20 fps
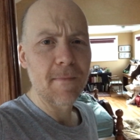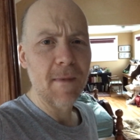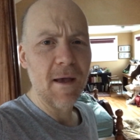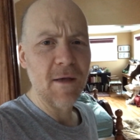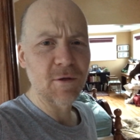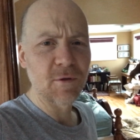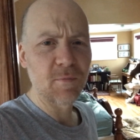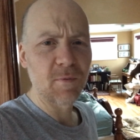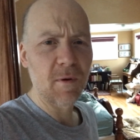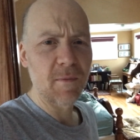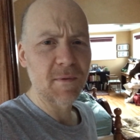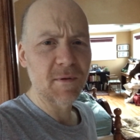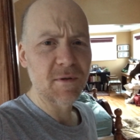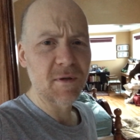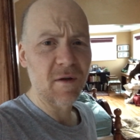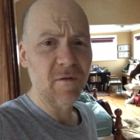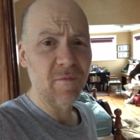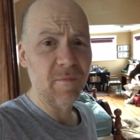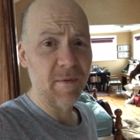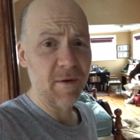As you probably
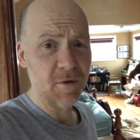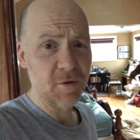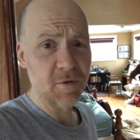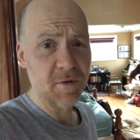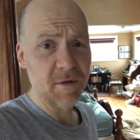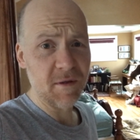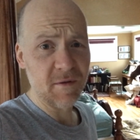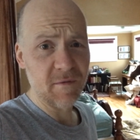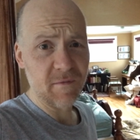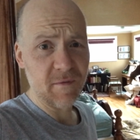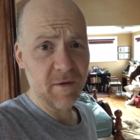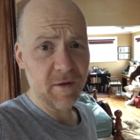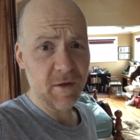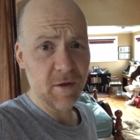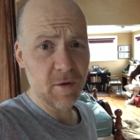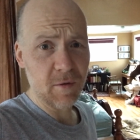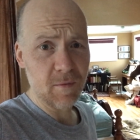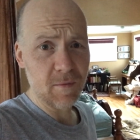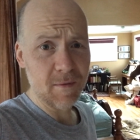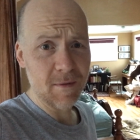saw from yesterday's
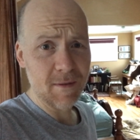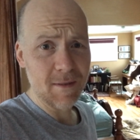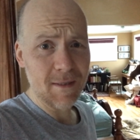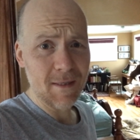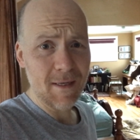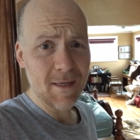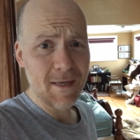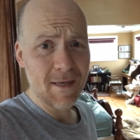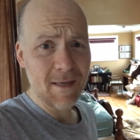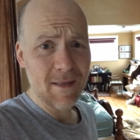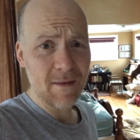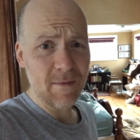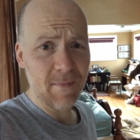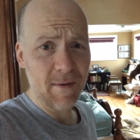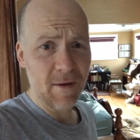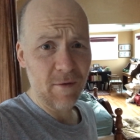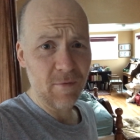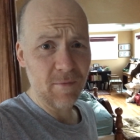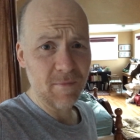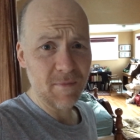video, the
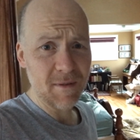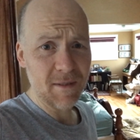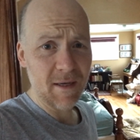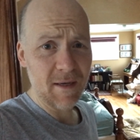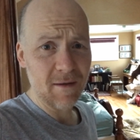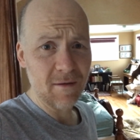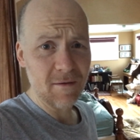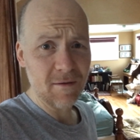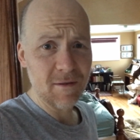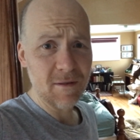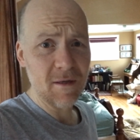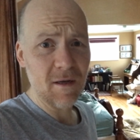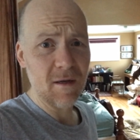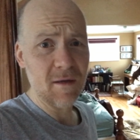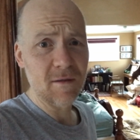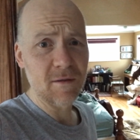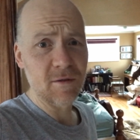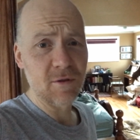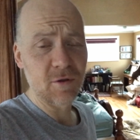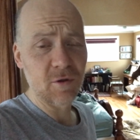bathroom scale
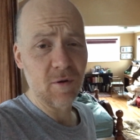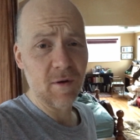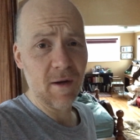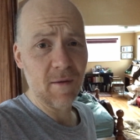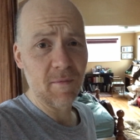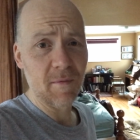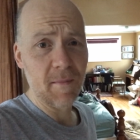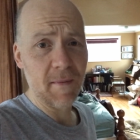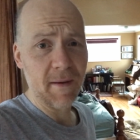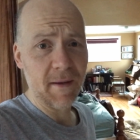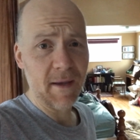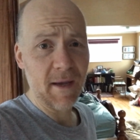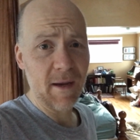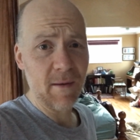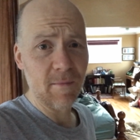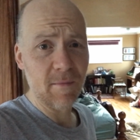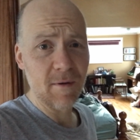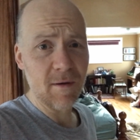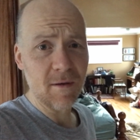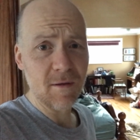sucks. It's showing up on my
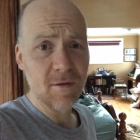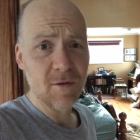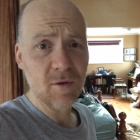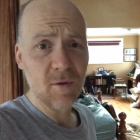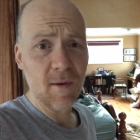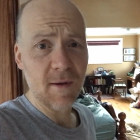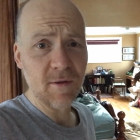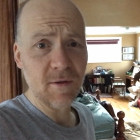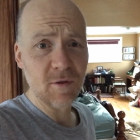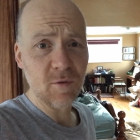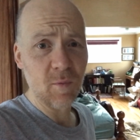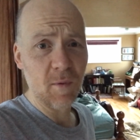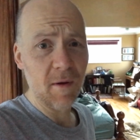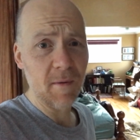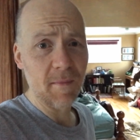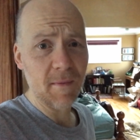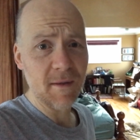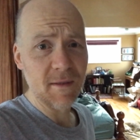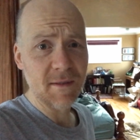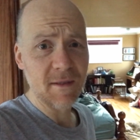camera, so I just
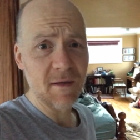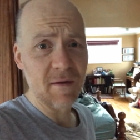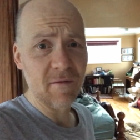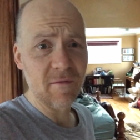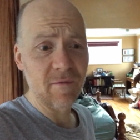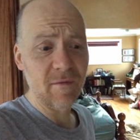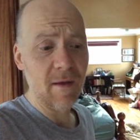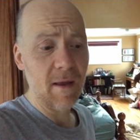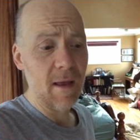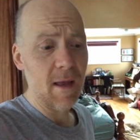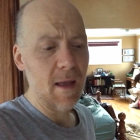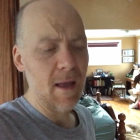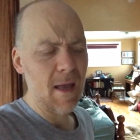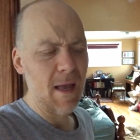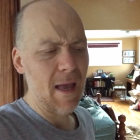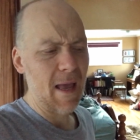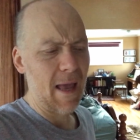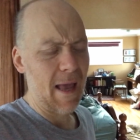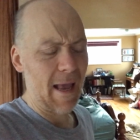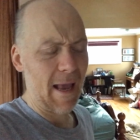weighed myself.
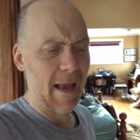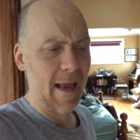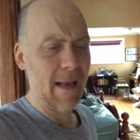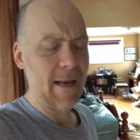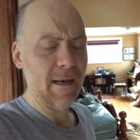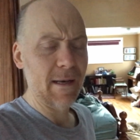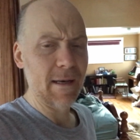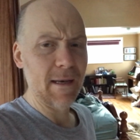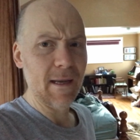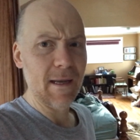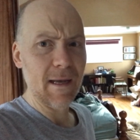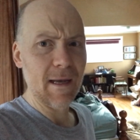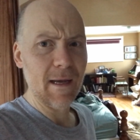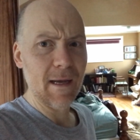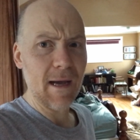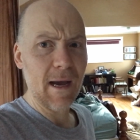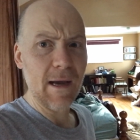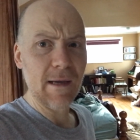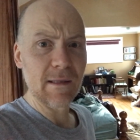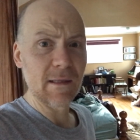And
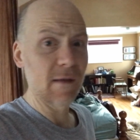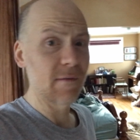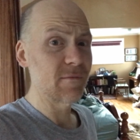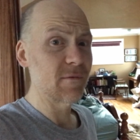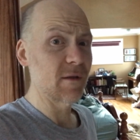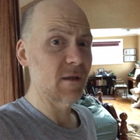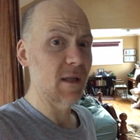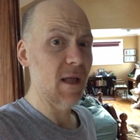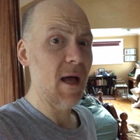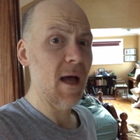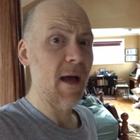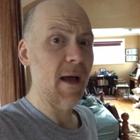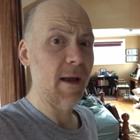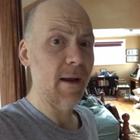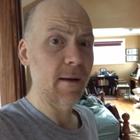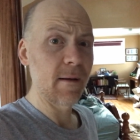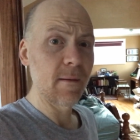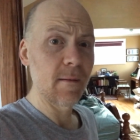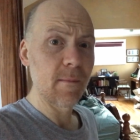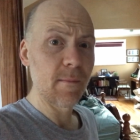I'd love to
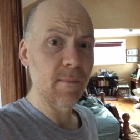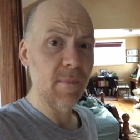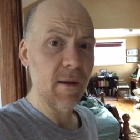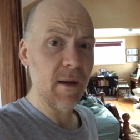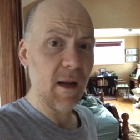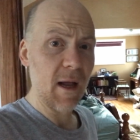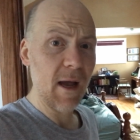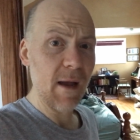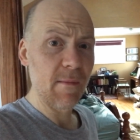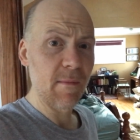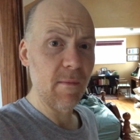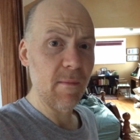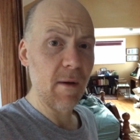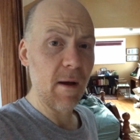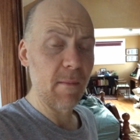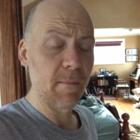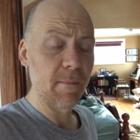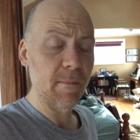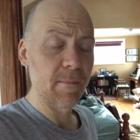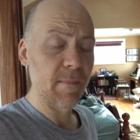lie, but I'm
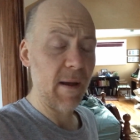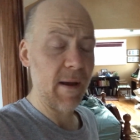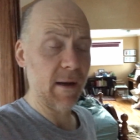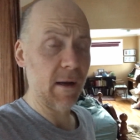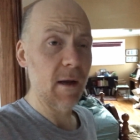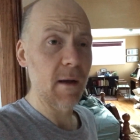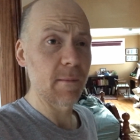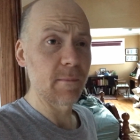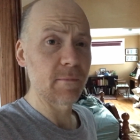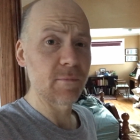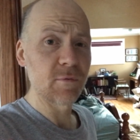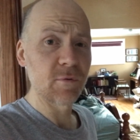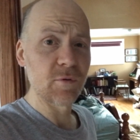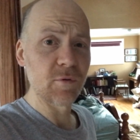about back up